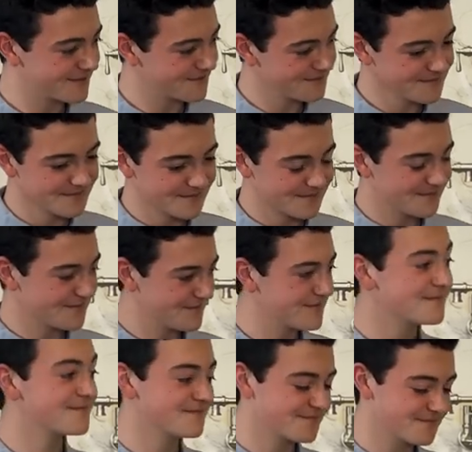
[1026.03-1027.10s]

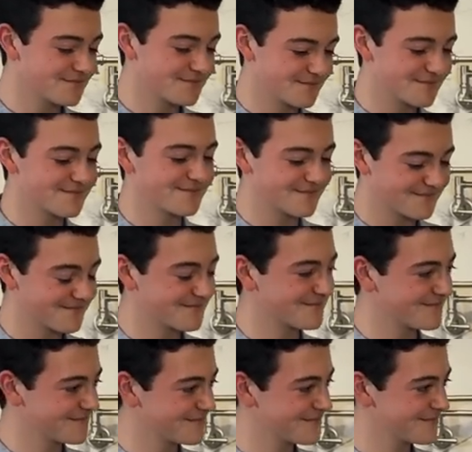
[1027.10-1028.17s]

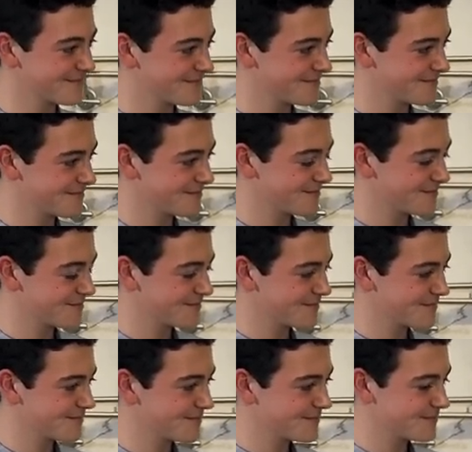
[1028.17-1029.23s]

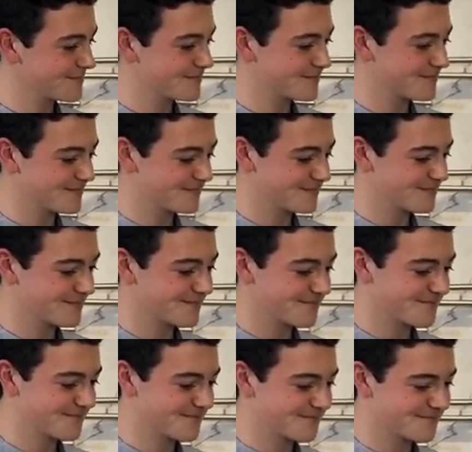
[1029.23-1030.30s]

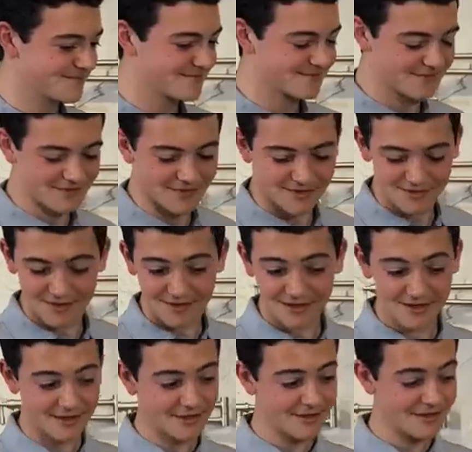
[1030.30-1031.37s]

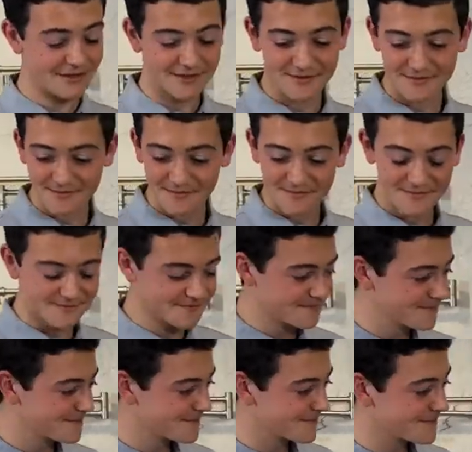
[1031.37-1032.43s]

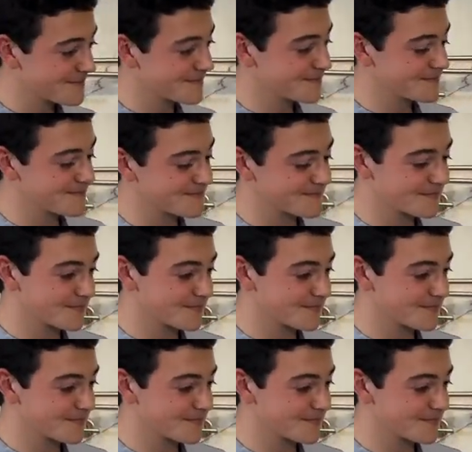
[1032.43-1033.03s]
[no speech]